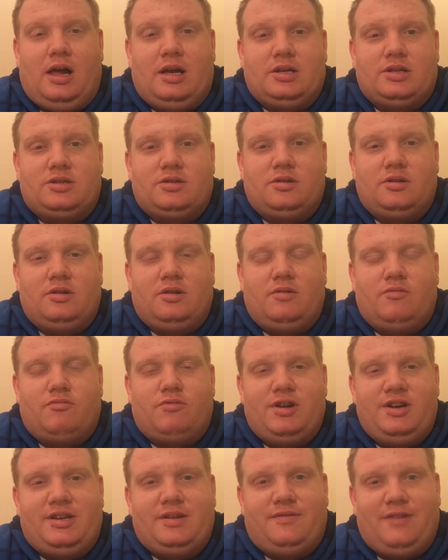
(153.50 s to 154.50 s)
has
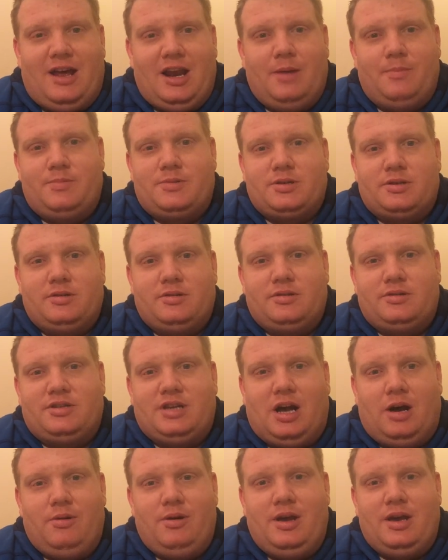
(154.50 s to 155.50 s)
redeveloped
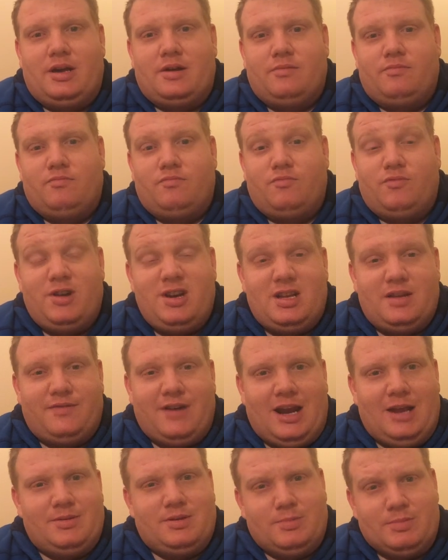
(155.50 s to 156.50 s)
Celtic and
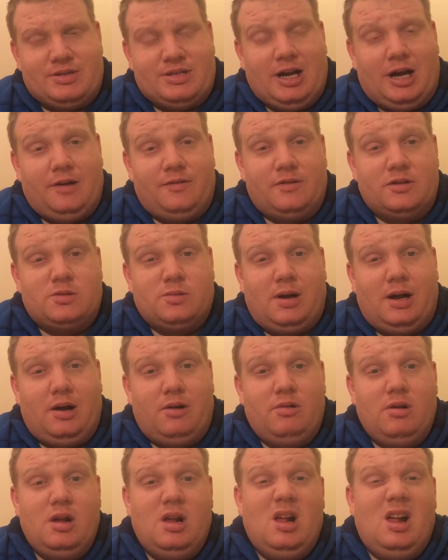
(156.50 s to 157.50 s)
redeveloped himself as
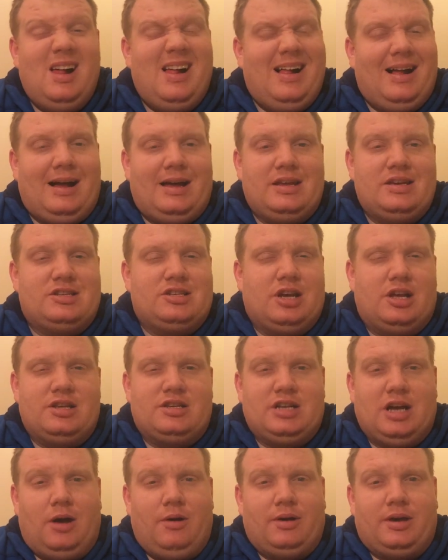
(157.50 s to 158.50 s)
well, and he's
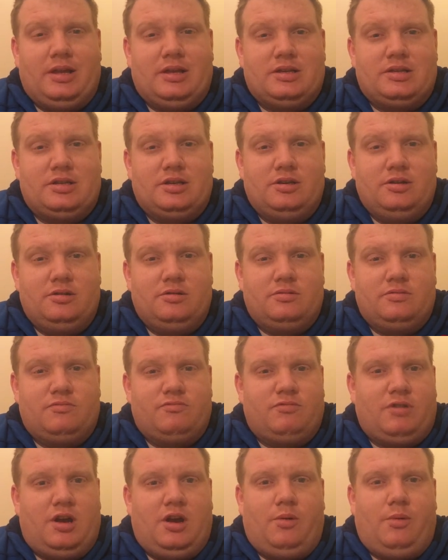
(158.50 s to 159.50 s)
turned Celtic into
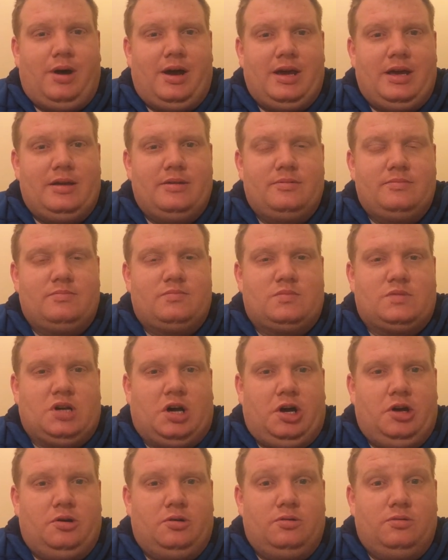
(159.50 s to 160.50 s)
runaway
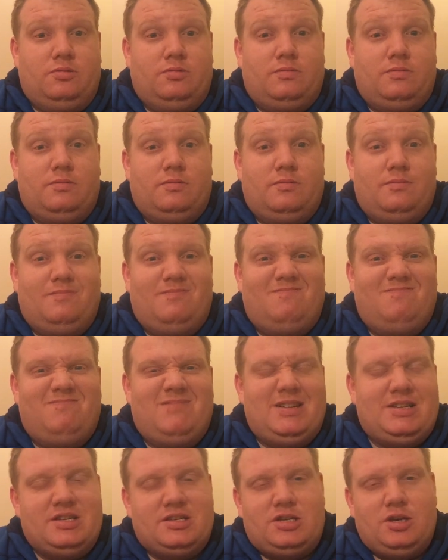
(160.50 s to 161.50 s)
title.
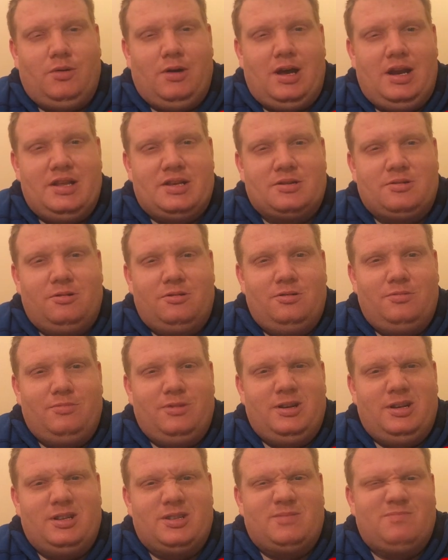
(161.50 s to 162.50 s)
Is it too early to call
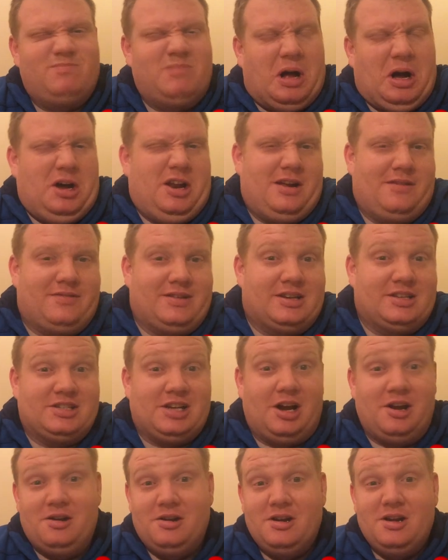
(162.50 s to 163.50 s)
them winners? I don't think
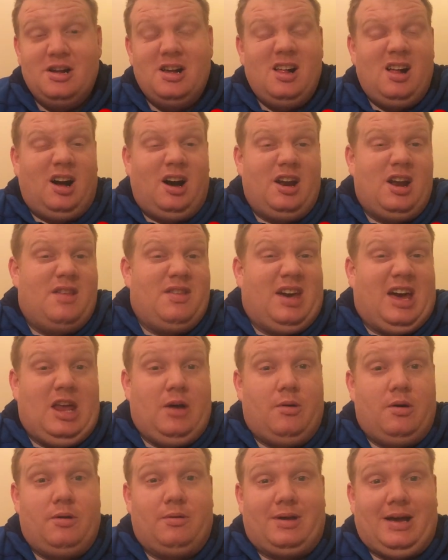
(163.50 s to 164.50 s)
so. I don't think
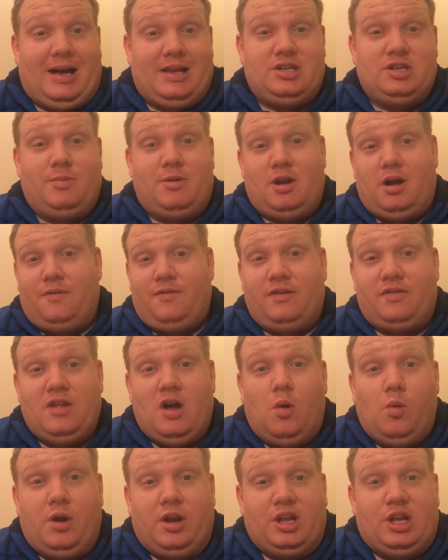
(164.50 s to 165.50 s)
anyone will catch them, and I
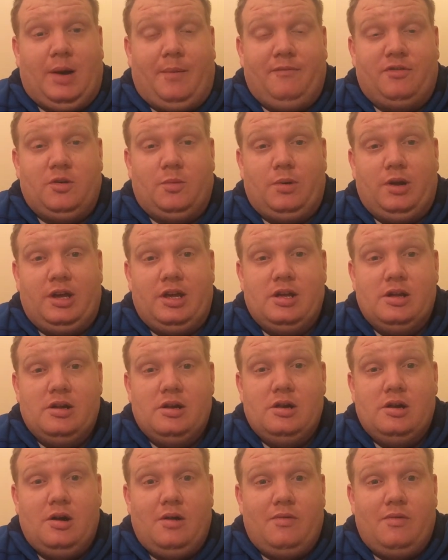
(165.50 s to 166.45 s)
think they'll win comfortably